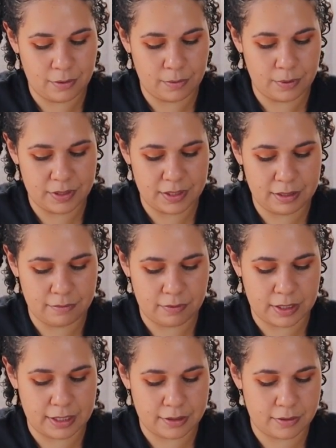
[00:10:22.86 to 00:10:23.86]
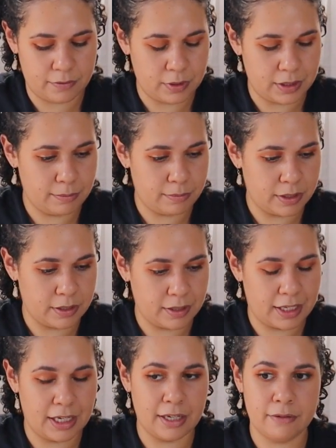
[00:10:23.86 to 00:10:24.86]
What is the advice for Libra?
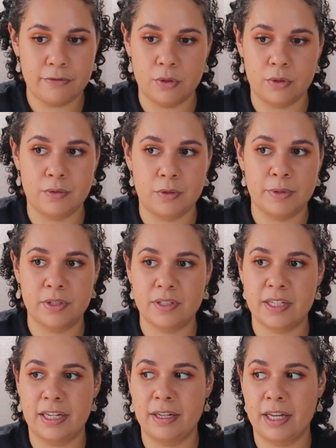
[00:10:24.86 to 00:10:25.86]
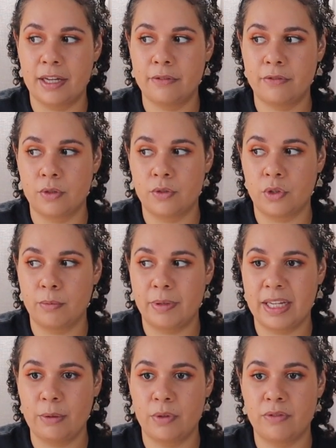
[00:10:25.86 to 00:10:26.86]
Careful. Spirit's saying careful. Don't
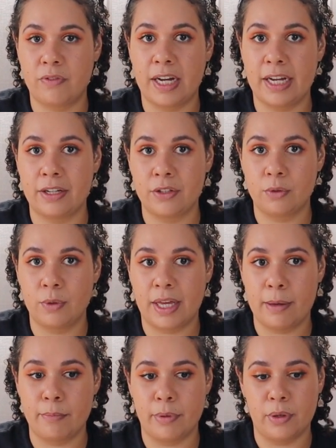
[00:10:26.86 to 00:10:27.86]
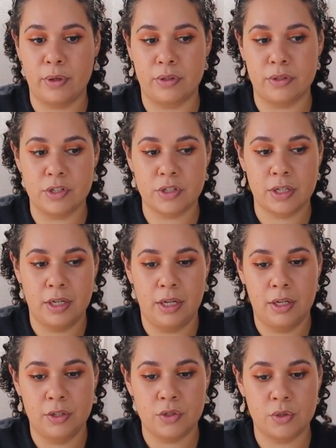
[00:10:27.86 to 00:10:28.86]
play with fire. You'll get burned.
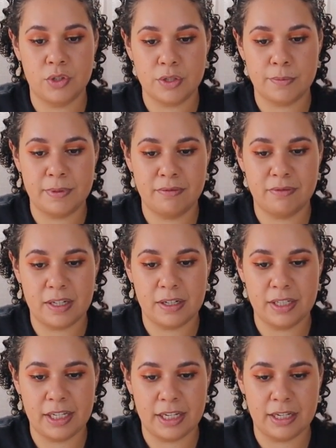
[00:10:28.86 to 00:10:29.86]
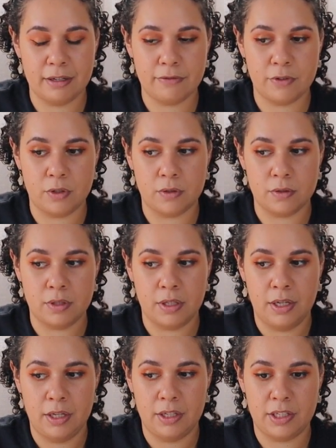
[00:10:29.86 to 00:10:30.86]
So just be very careful
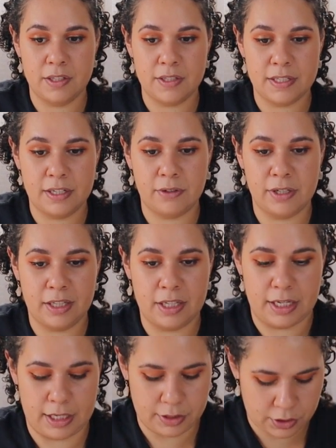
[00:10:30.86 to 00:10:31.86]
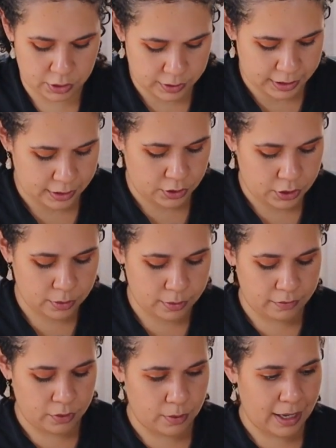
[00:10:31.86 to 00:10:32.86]
considering the history the two
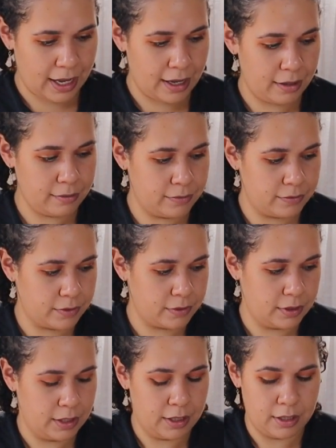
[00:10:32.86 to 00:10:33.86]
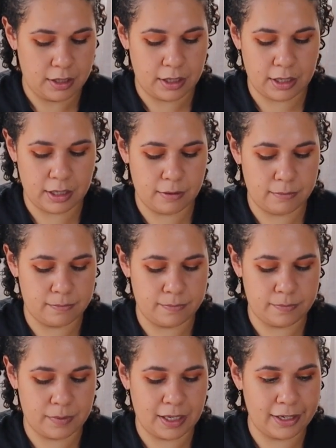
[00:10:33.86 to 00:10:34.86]
of you have.
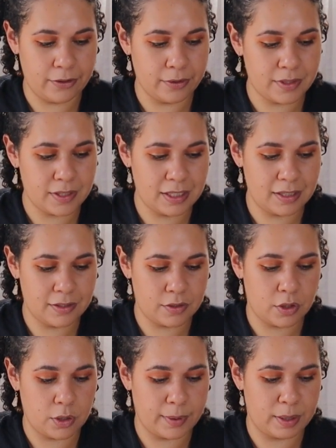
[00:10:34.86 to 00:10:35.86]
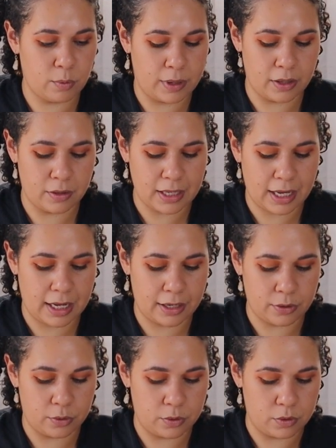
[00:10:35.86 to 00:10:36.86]
I don't see this going well
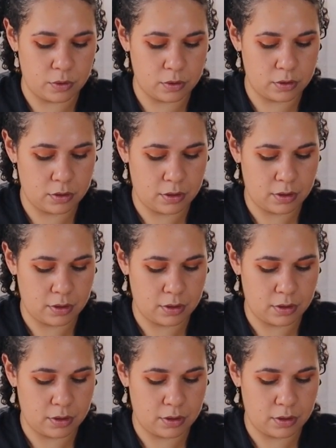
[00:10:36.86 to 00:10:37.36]
at all.